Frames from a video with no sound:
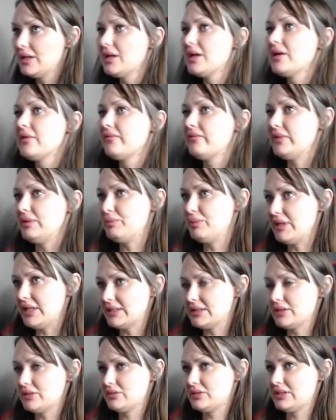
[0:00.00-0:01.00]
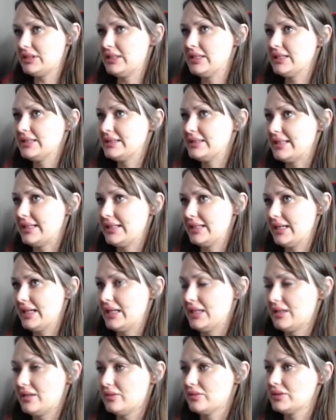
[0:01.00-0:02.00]
VPS hosting, and
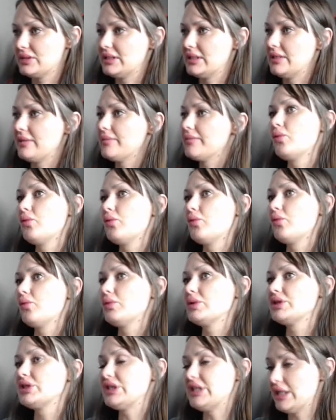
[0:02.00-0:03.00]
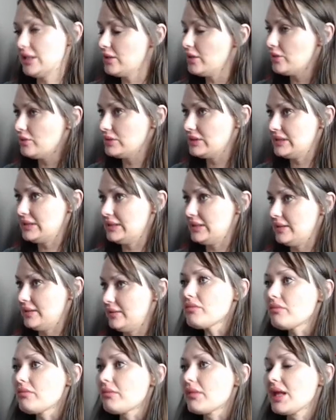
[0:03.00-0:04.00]
dedicated hosting. Shared
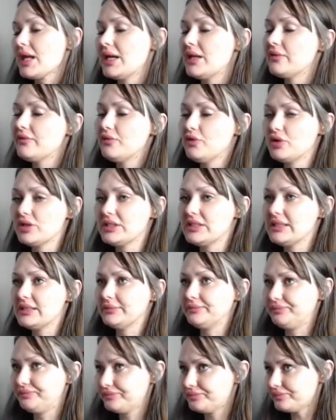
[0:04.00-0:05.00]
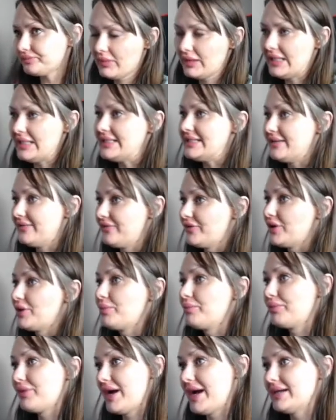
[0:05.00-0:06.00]
hosting, and of course, they differ
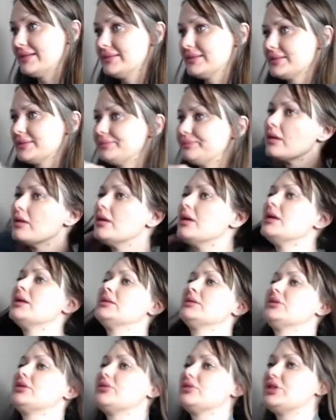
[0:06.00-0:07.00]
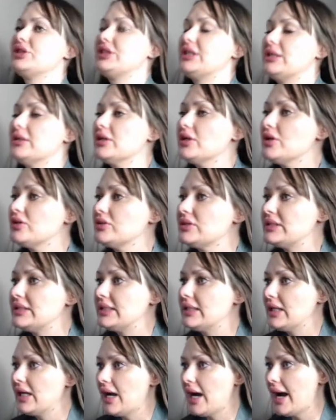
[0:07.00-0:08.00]
in price. So shared
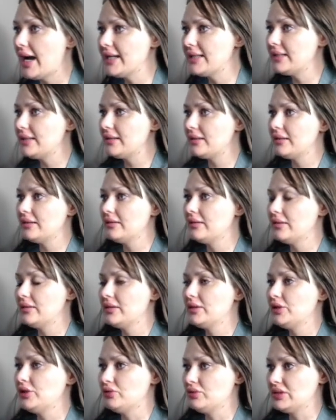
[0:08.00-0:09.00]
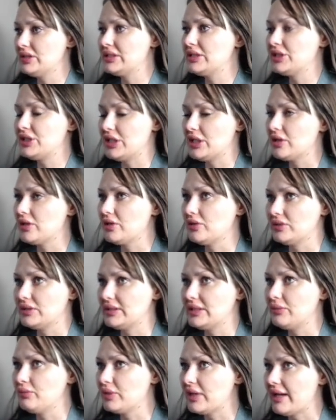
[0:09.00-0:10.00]
hosting, I used shared
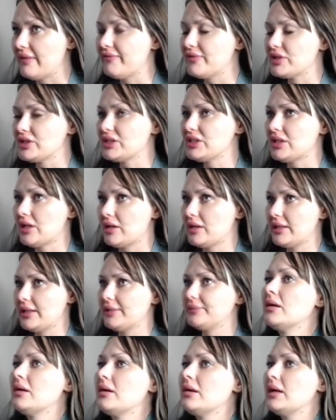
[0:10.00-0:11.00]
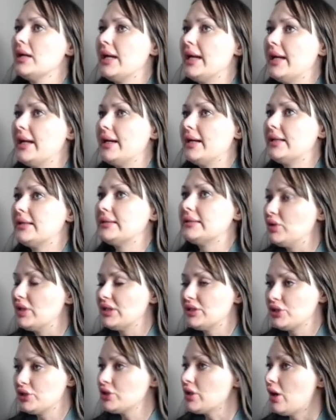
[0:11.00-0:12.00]
hosting when I first started, and
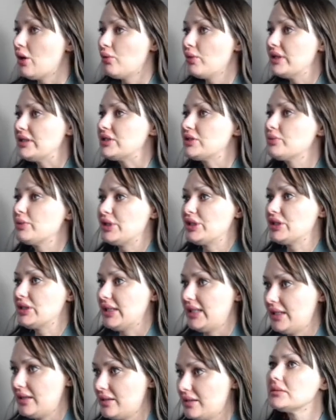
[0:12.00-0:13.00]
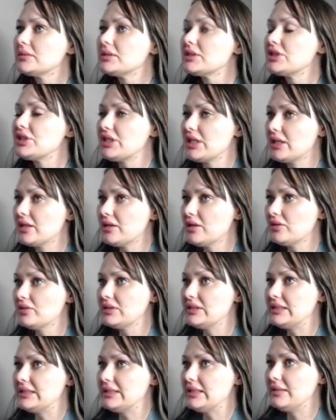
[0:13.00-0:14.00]
can always switch later. Shared
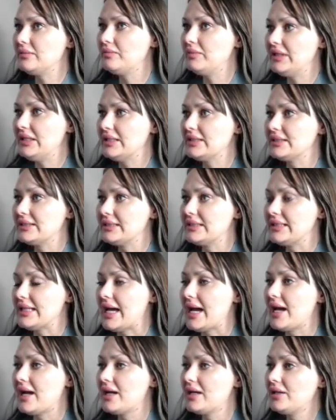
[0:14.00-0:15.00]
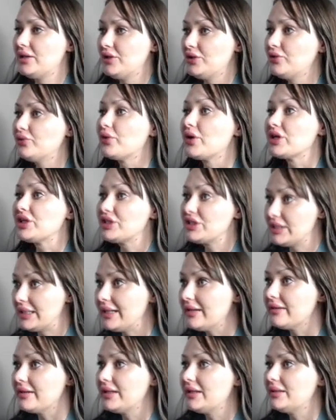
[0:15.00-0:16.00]
hosting means that you are
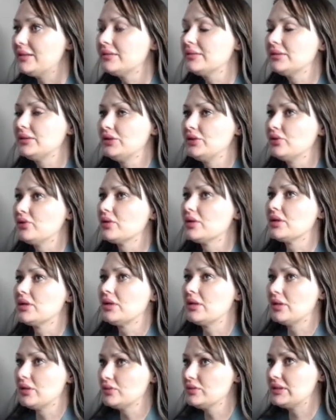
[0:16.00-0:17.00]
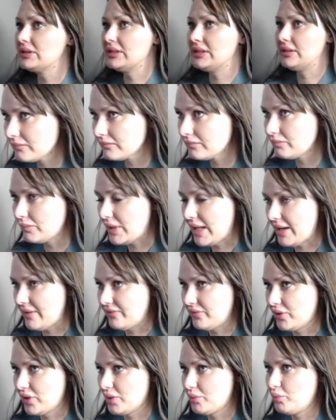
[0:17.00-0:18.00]
sharing your hosting
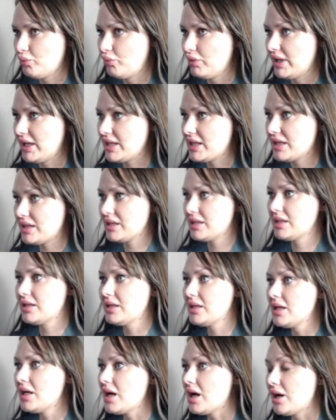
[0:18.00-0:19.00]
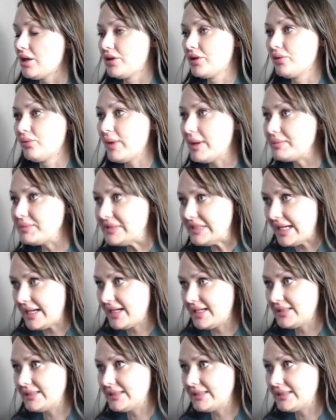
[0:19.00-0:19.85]
platform with other websites.